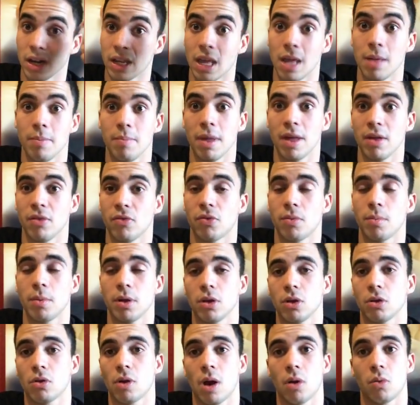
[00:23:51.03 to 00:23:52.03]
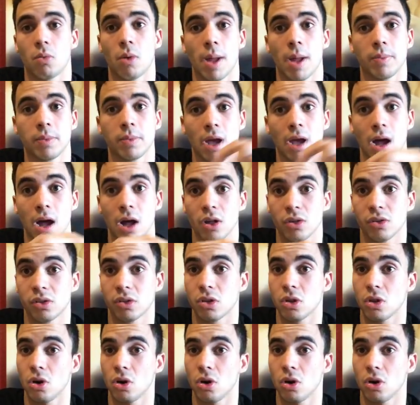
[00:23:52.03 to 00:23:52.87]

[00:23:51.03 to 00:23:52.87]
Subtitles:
Gitman from Underground Reptiles.